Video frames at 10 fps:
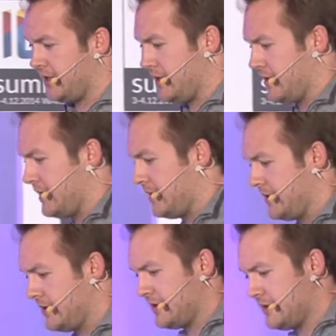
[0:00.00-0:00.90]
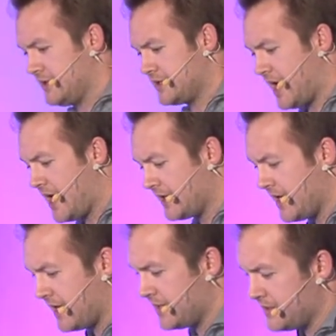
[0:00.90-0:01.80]
uh, in
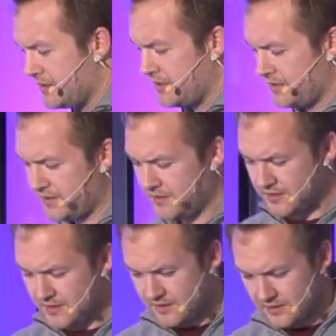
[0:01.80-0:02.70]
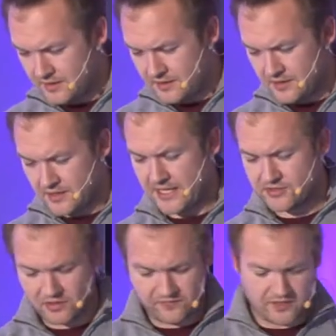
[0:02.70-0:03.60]
Thailand,
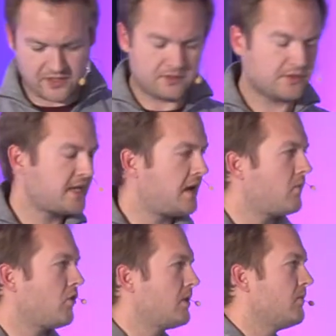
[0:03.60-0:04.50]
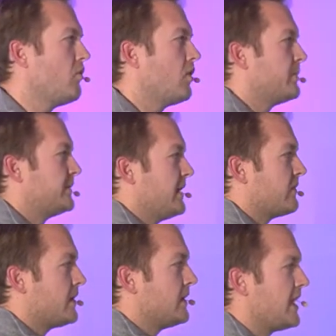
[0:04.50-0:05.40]
electric vehicles now more and more, but they
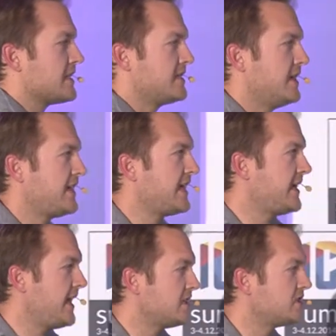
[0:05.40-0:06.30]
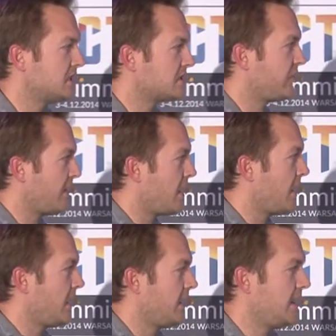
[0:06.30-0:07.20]
realize that they can't just
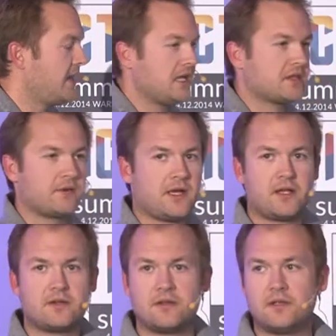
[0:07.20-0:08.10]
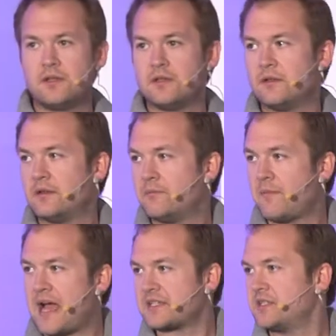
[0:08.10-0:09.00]
fly an A300
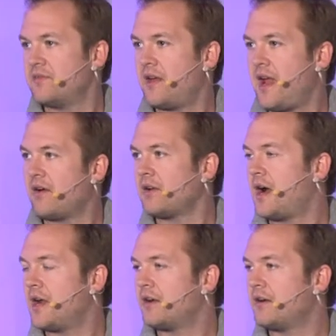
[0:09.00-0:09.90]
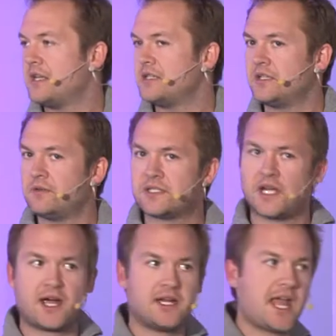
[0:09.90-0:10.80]
massive airliner into a
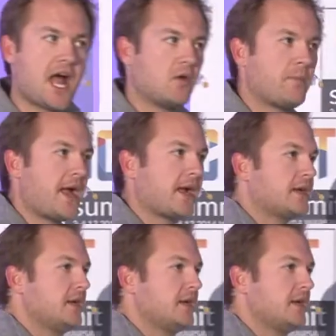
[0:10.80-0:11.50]
tiny outback